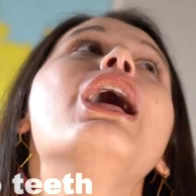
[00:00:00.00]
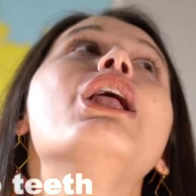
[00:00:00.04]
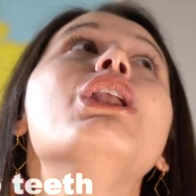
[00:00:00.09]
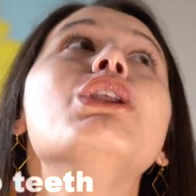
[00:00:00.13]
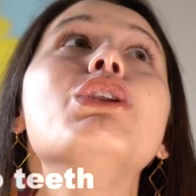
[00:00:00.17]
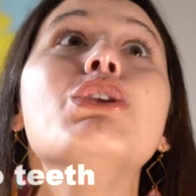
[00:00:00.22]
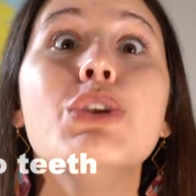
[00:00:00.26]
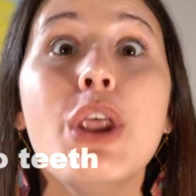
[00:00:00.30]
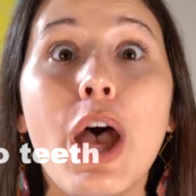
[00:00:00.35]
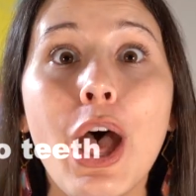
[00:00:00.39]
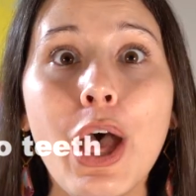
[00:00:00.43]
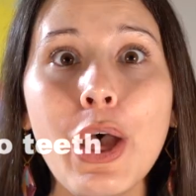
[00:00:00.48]

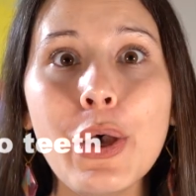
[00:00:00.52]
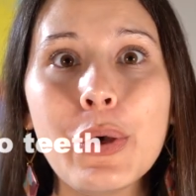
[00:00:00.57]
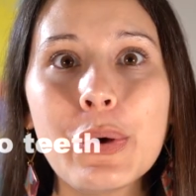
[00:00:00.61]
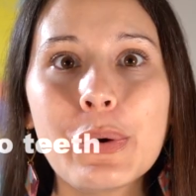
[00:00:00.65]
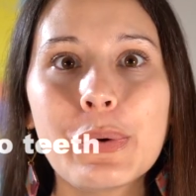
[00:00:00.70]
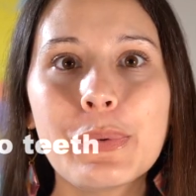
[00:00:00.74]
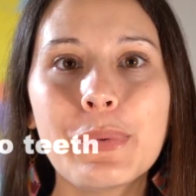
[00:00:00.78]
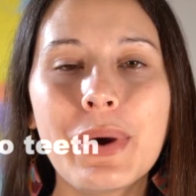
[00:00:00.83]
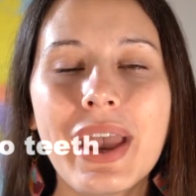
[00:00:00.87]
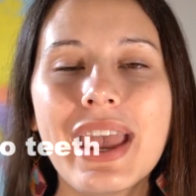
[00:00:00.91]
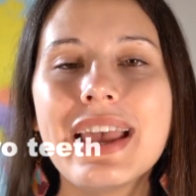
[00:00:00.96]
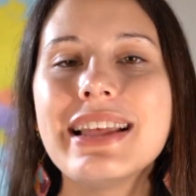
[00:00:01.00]

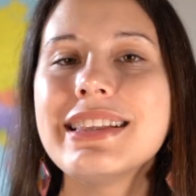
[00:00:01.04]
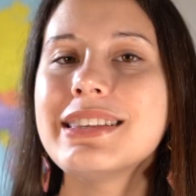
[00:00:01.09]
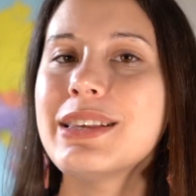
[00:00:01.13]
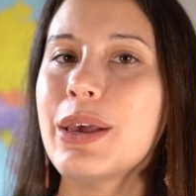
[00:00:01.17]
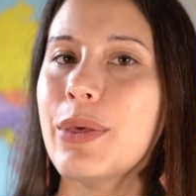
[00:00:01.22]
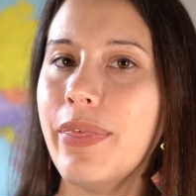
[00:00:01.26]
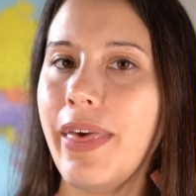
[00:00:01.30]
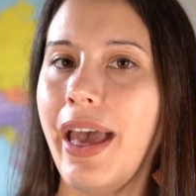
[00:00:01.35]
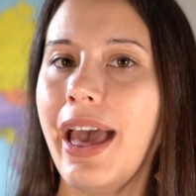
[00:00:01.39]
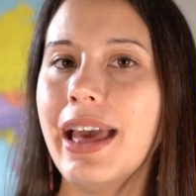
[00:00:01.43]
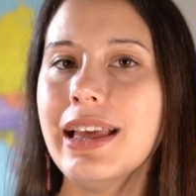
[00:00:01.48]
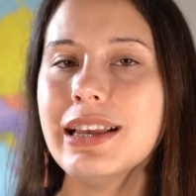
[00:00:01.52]
No. And so
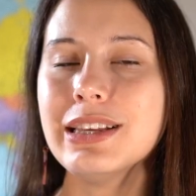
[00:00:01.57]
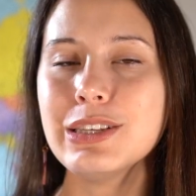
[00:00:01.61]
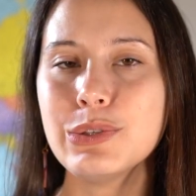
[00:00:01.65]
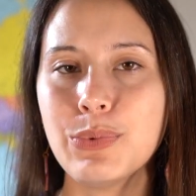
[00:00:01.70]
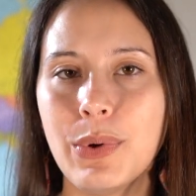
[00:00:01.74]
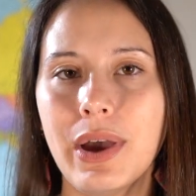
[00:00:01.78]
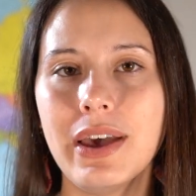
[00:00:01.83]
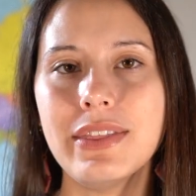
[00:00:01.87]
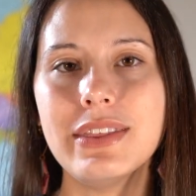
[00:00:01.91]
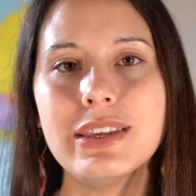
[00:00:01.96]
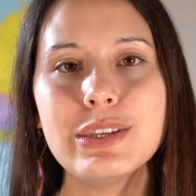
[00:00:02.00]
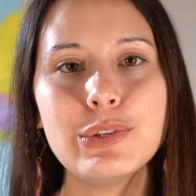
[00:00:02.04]
that is
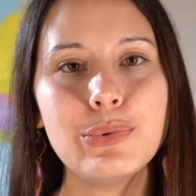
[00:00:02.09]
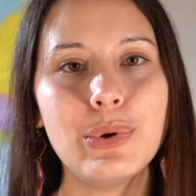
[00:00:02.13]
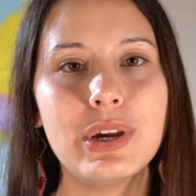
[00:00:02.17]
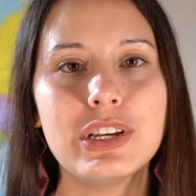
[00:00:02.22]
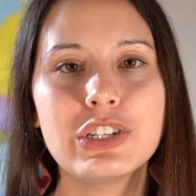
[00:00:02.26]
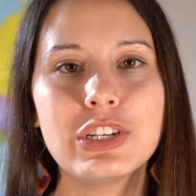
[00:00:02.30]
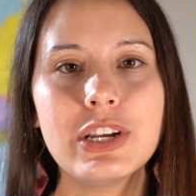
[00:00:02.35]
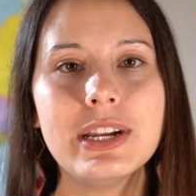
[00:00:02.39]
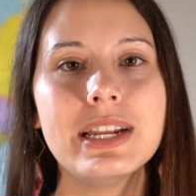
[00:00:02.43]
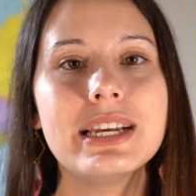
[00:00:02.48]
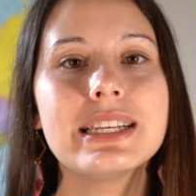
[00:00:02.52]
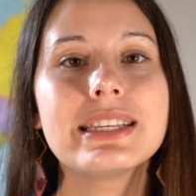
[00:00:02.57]
why this
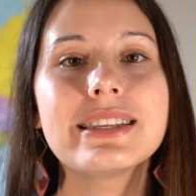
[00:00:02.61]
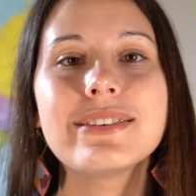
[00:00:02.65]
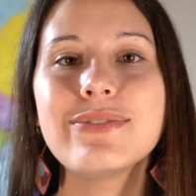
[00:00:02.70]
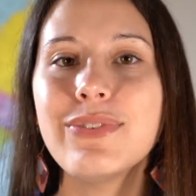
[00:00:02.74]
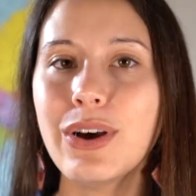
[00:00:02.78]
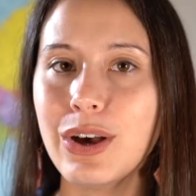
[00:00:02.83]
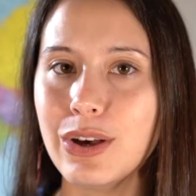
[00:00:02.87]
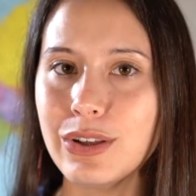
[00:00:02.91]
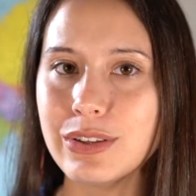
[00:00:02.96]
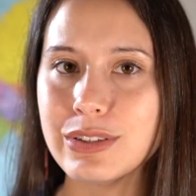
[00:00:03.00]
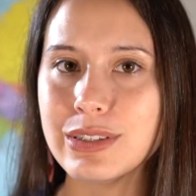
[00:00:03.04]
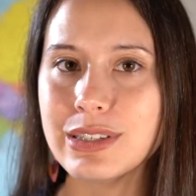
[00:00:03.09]
question is
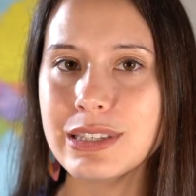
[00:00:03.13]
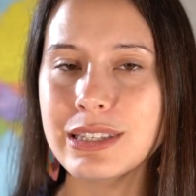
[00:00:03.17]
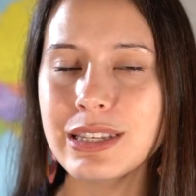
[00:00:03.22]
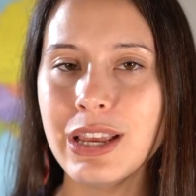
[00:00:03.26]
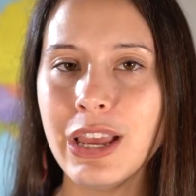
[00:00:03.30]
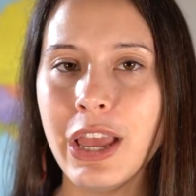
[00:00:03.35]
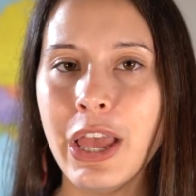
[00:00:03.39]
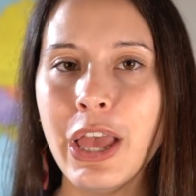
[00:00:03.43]
false.